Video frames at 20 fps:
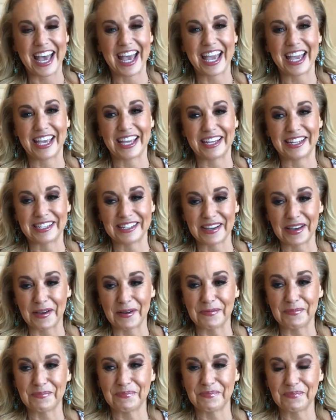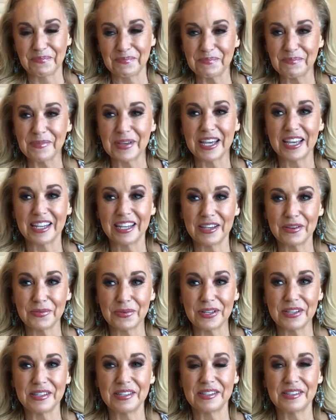and um, but it
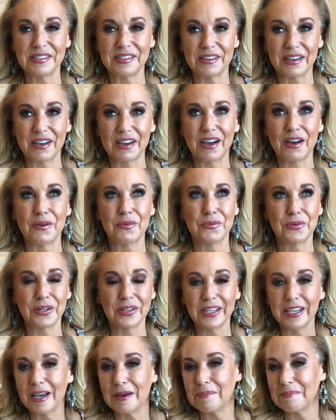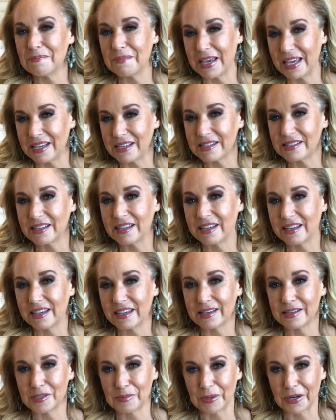was a really amazing
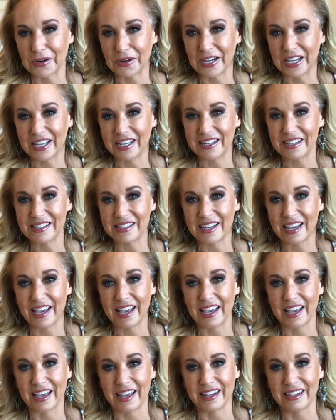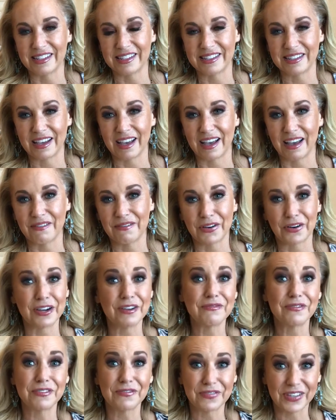experience and uh, very
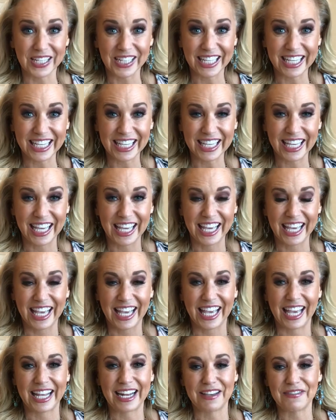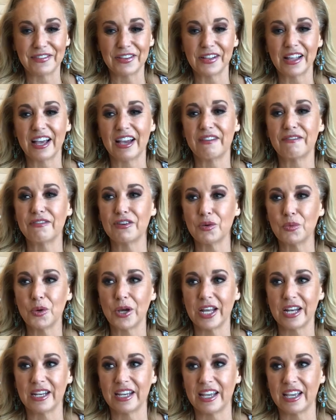fulfilling. And I feel
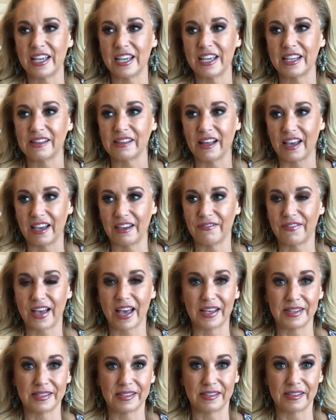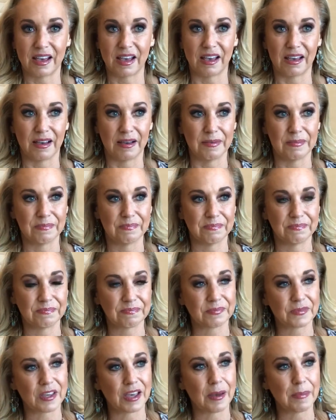everyone in life has um,
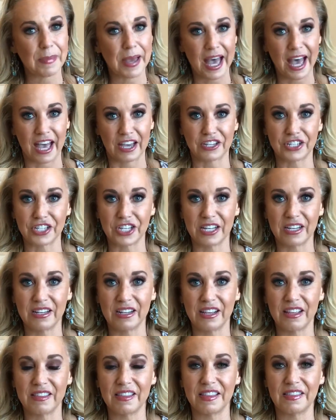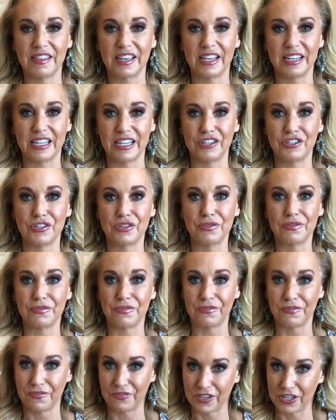a passion that they need to
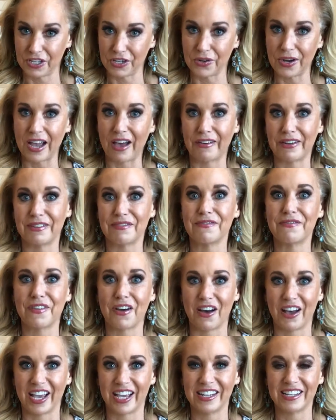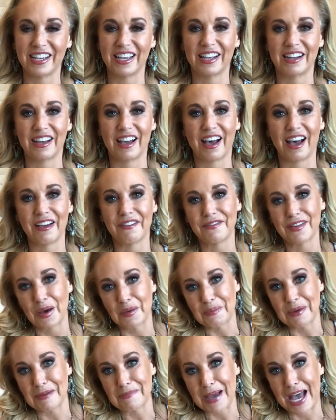figure out and find. And I
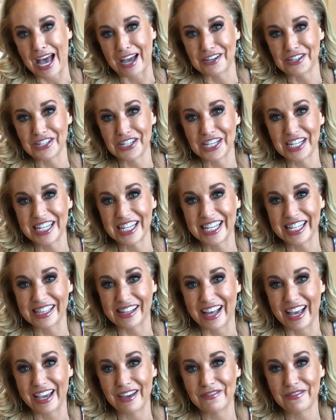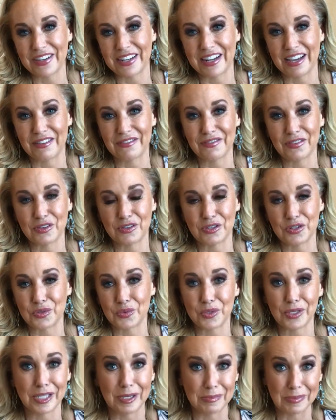found my passion in life, and I feel just
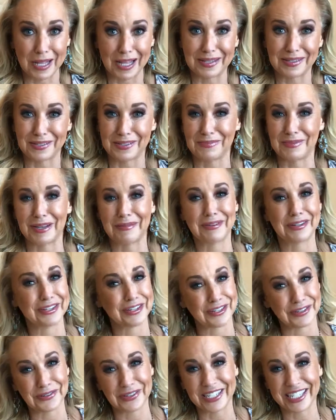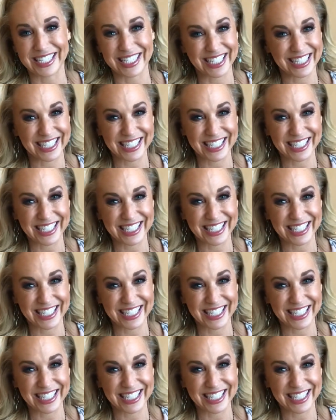really blessed to be able to do it.